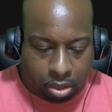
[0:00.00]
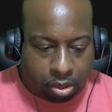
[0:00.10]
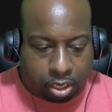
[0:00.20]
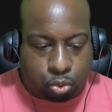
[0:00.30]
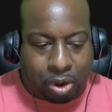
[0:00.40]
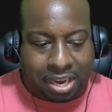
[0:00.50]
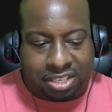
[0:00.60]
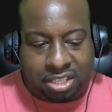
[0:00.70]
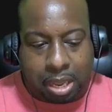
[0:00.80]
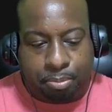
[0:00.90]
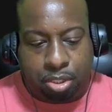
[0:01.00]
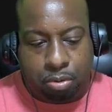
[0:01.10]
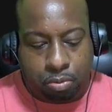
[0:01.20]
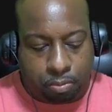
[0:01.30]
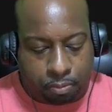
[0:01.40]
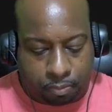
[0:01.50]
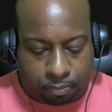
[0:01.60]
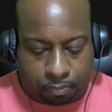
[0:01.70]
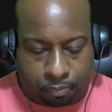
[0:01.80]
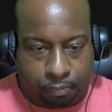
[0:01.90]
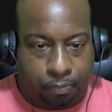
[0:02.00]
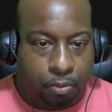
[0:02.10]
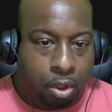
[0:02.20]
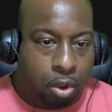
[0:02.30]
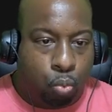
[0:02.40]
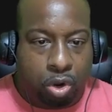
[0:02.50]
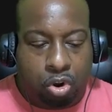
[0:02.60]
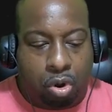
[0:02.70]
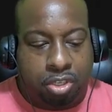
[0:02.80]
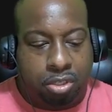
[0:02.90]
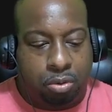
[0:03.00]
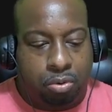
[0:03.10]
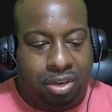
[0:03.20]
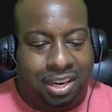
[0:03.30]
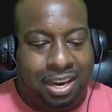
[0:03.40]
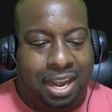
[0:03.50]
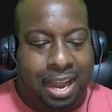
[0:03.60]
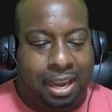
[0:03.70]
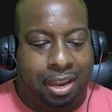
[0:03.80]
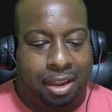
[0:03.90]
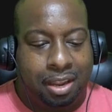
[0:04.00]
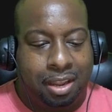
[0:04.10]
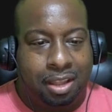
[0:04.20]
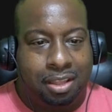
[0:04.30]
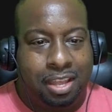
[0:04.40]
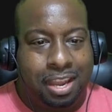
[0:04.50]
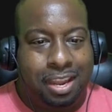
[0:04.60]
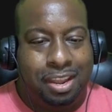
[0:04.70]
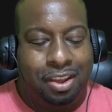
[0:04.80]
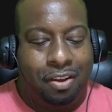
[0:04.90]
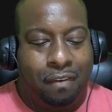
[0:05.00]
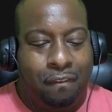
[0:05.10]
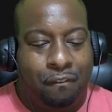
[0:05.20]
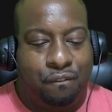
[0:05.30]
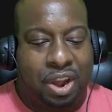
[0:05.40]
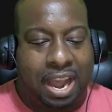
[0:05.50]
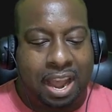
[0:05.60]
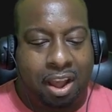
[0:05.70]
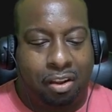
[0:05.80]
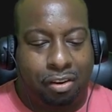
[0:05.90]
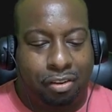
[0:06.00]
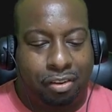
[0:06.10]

let's write step 2. We're going to click the file